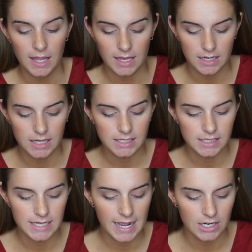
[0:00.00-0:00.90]
And this
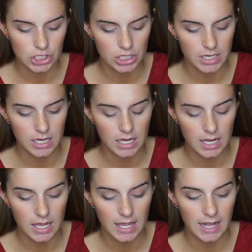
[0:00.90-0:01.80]
is actually
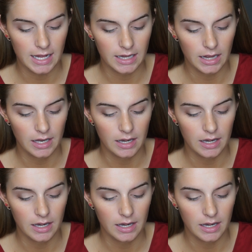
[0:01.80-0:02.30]
in